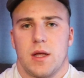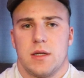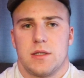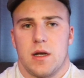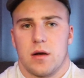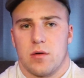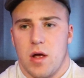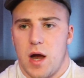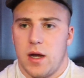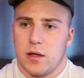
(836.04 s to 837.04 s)
Instead of
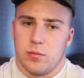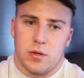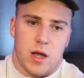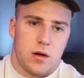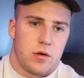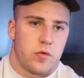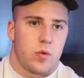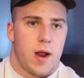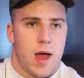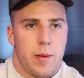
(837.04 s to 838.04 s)
crying and complaining over
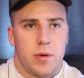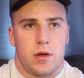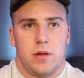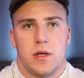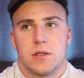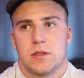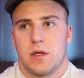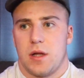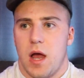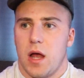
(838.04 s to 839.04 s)
what happened and this
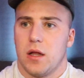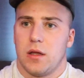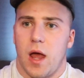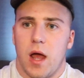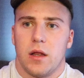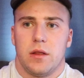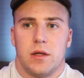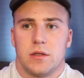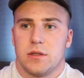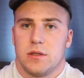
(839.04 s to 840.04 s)
and that and that and
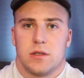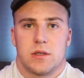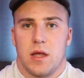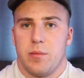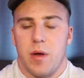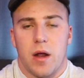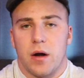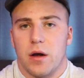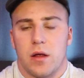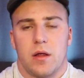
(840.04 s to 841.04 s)
this, just get
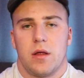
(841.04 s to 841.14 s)
better.